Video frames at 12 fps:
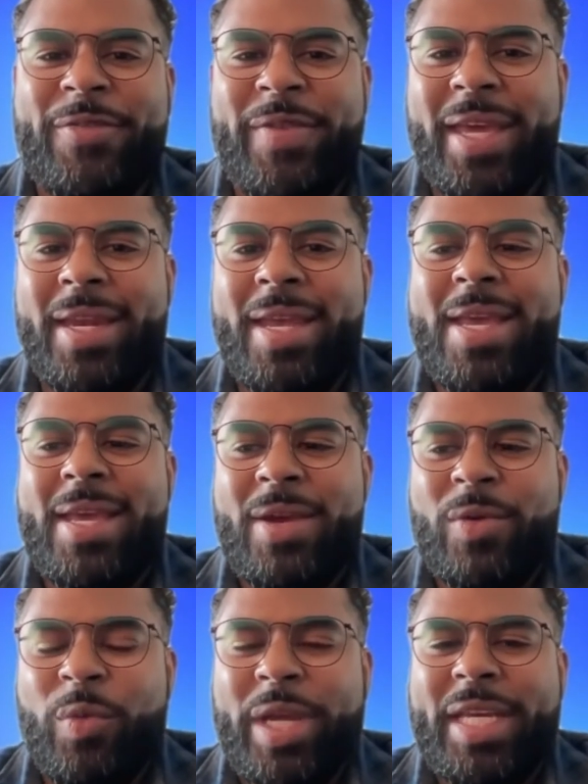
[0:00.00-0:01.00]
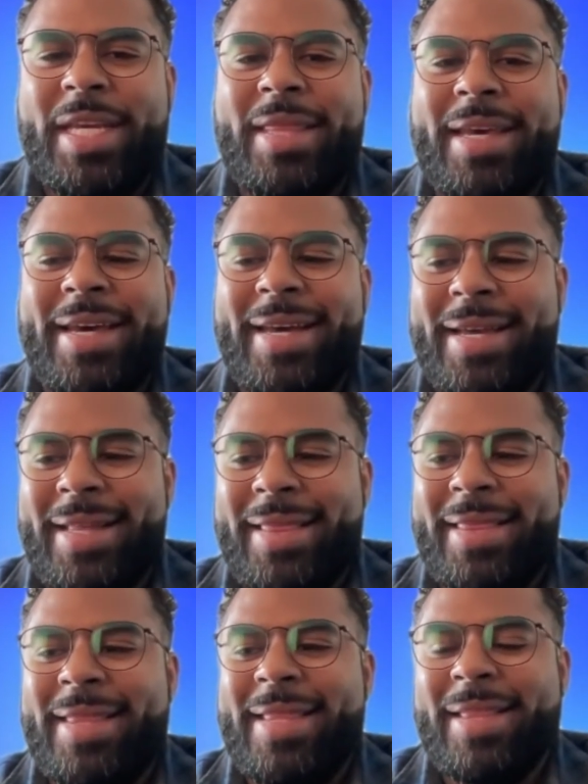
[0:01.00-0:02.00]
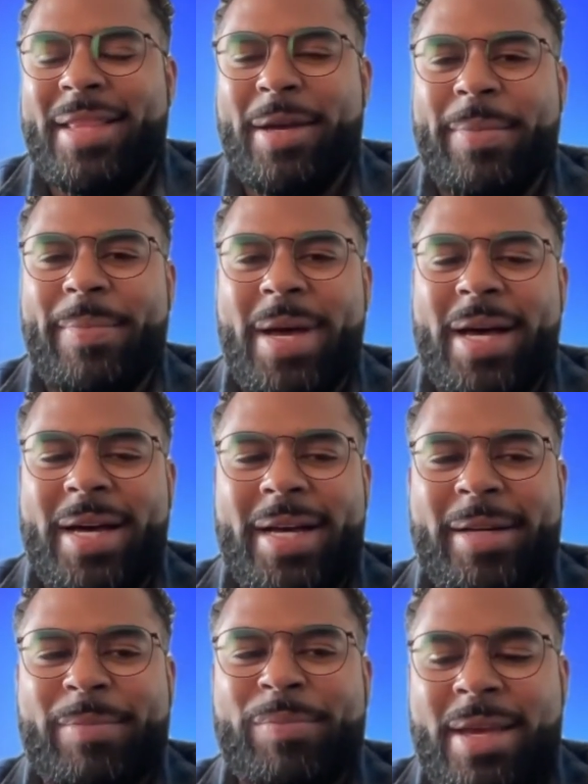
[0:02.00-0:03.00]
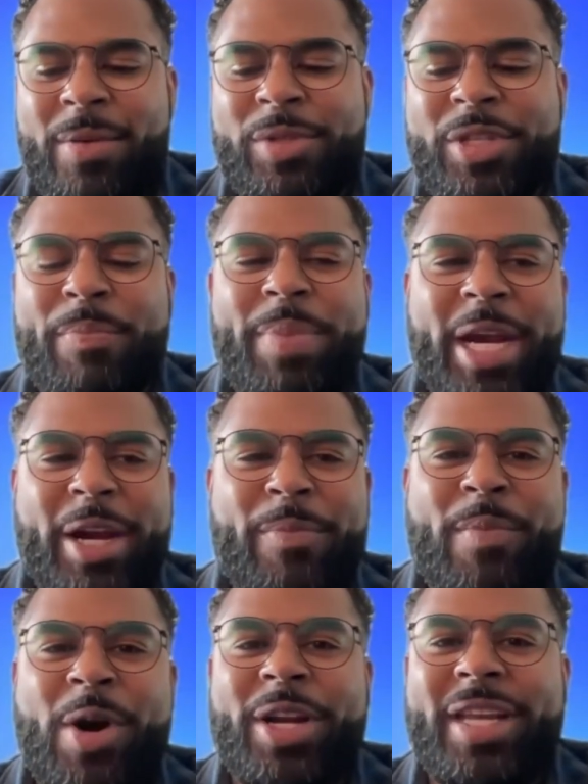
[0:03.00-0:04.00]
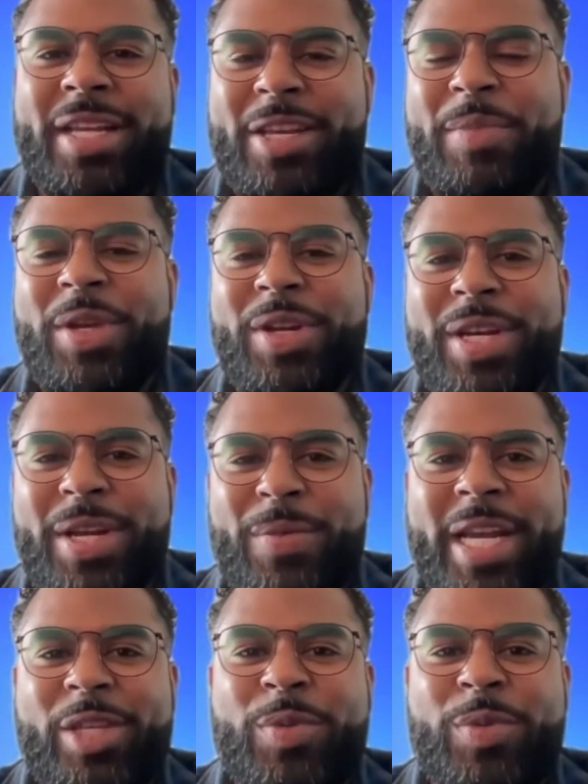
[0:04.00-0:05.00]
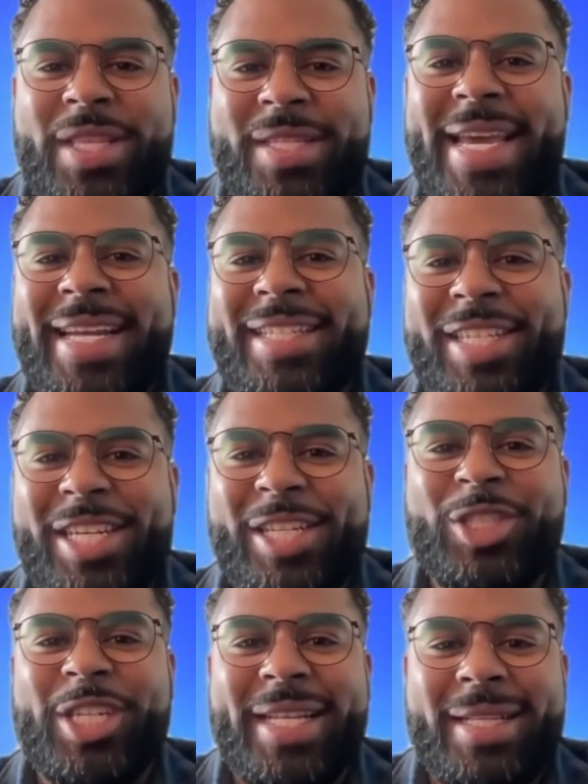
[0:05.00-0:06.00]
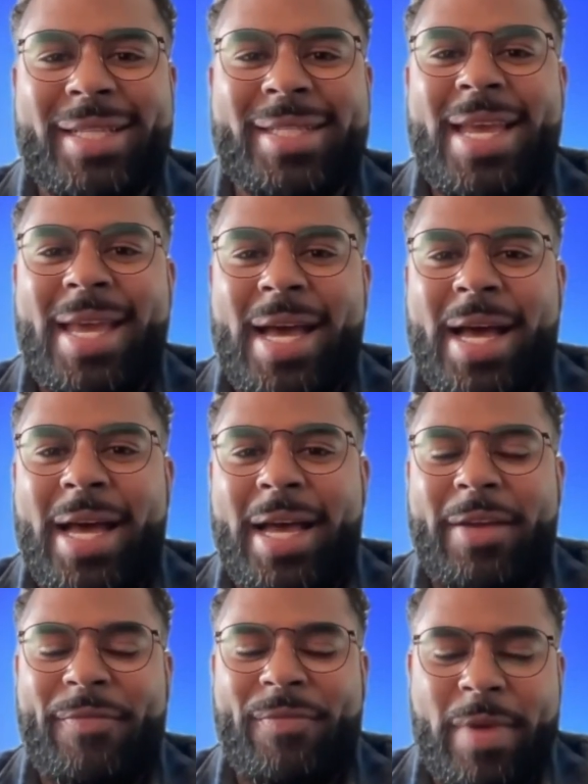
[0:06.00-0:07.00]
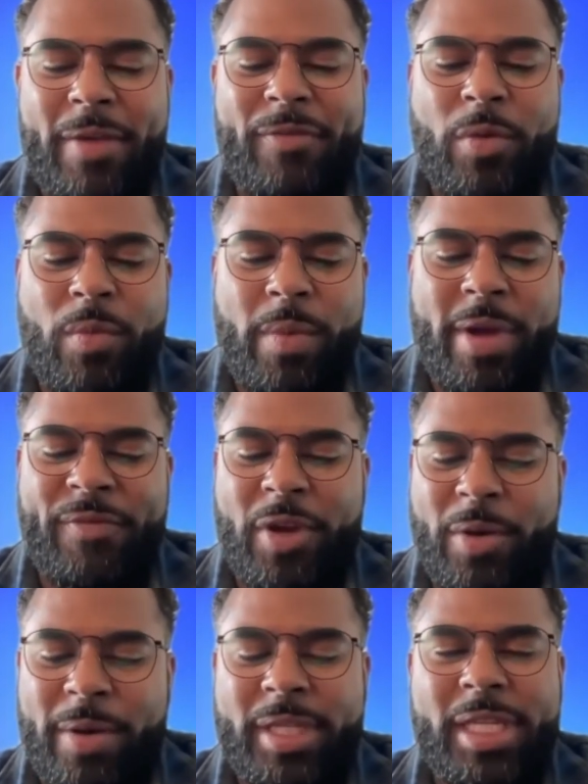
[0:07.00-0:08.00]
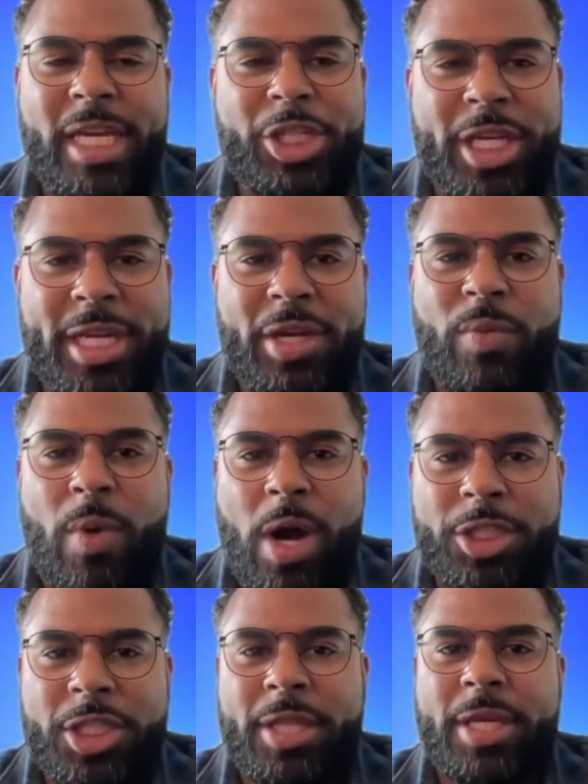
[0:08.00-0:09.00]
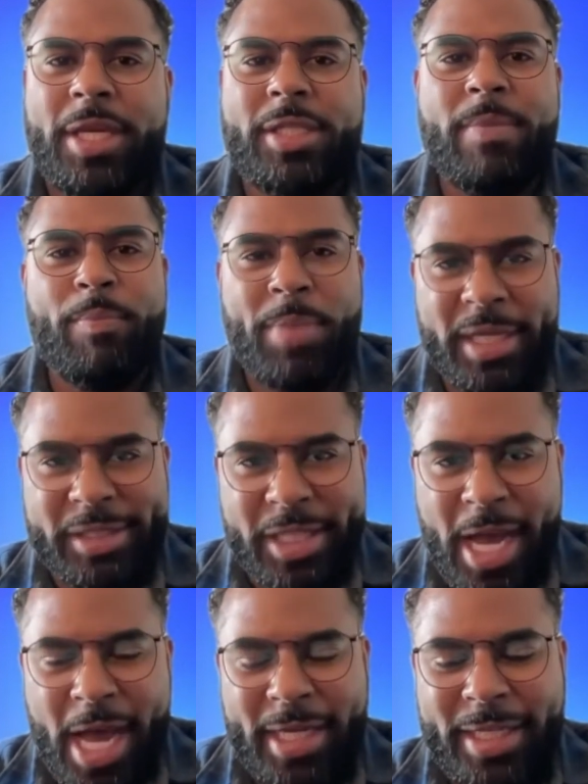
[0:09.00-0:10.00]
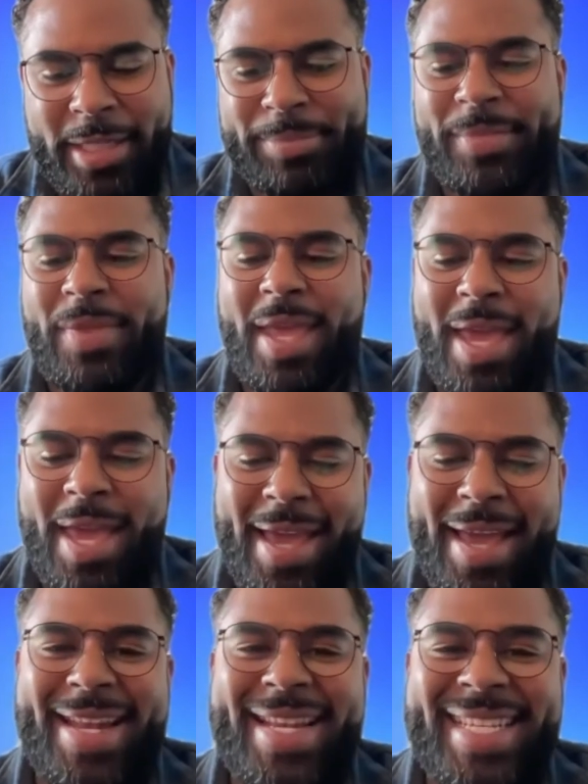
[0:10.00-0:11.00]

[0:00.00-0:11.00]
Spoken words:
and we did it was the bear market community race with Stack Degen. If you're a Degen and you're watching this, buzz out. And